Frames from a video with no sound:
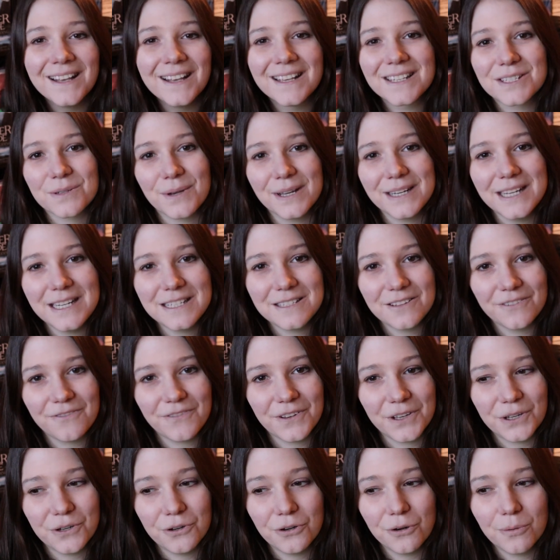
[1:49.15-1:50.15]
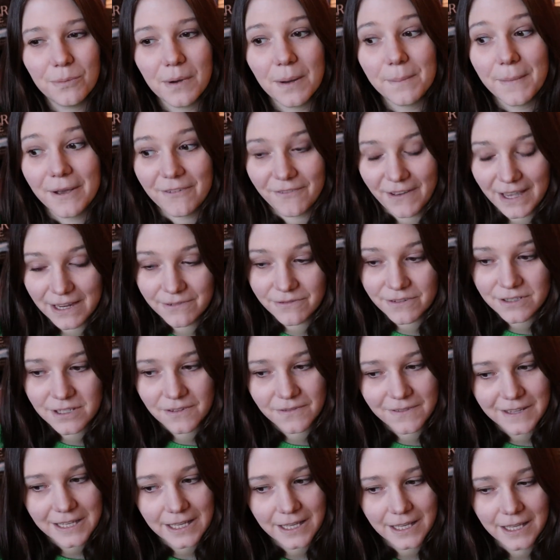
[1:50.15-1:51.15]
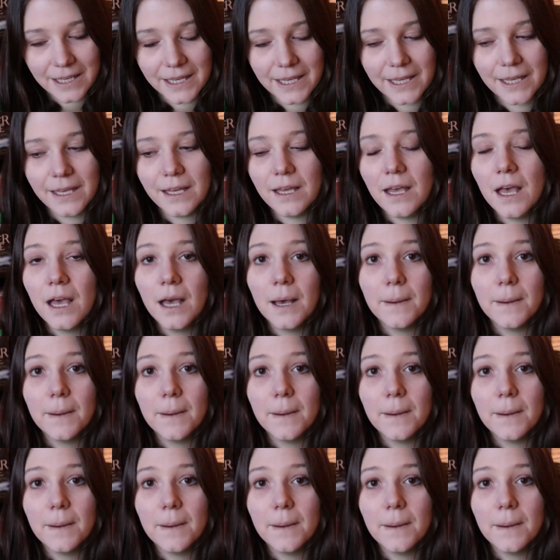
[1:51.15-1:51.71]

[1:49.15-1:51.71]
So I need to film my favourites of the year,